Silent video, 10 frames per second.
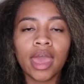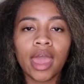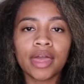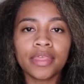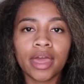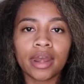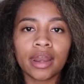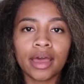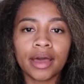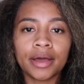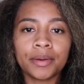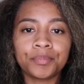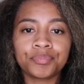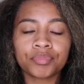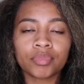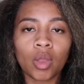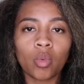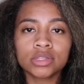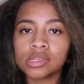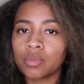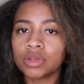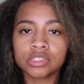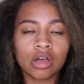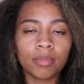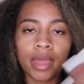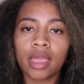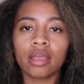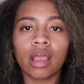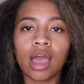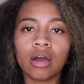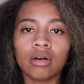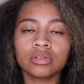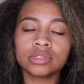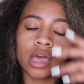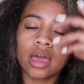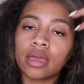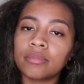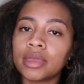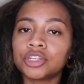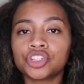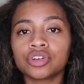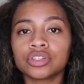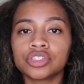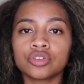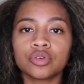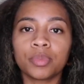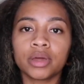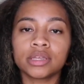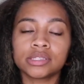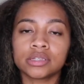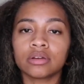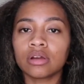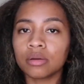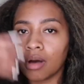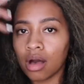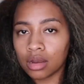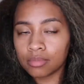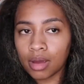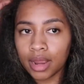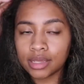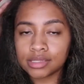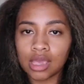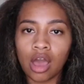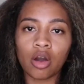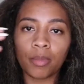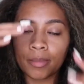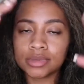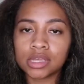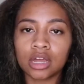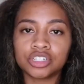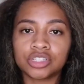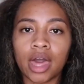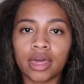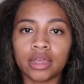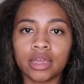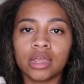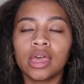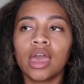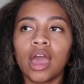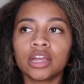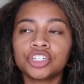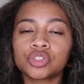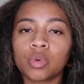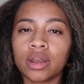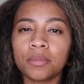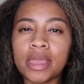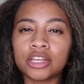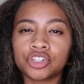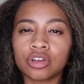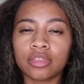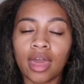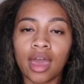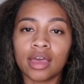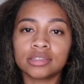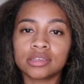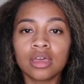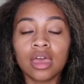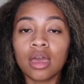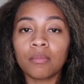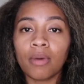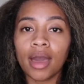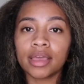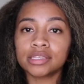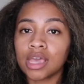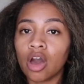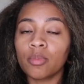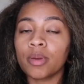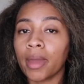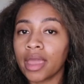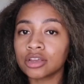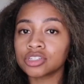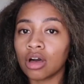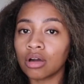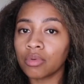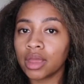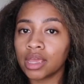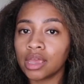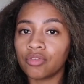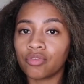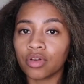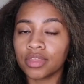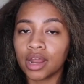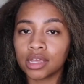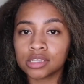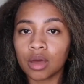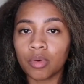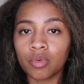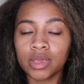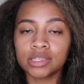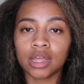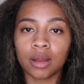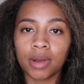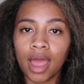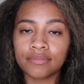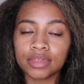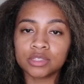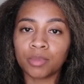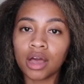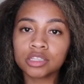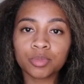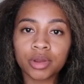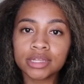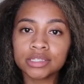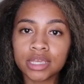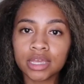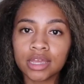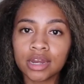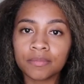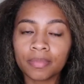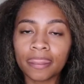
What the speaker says: And then once I rinsed all my hair out, I made sure to put a serum on my scalp. I massaged that in. I just want to make sure that my scalp and my hair's all ready for the next couple of weeks that I'm going to have these box braids in.